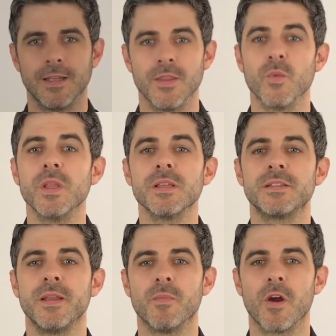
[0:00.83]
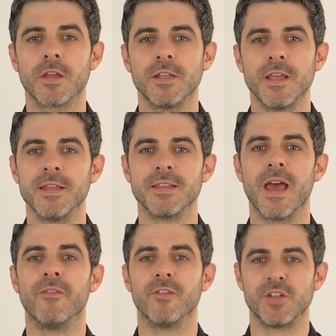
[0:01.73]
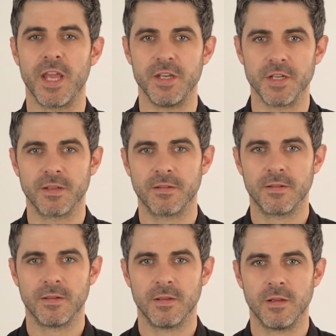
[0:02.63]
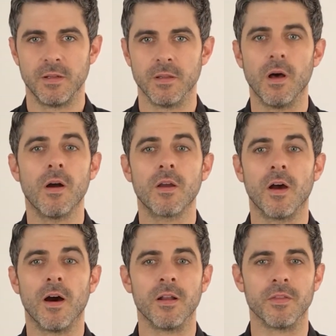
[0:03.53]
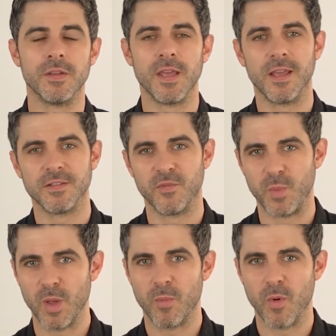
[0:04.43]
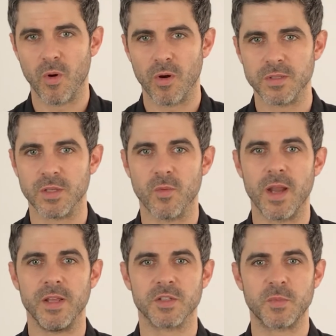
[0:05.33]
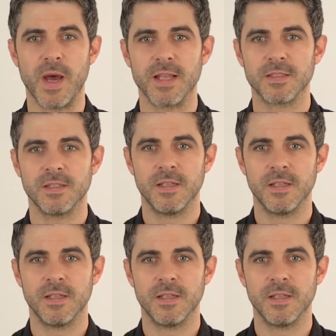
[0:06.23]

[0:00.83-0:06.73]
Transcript: The real estate market is ever changing. Long gone are the days of billboards and radio spots.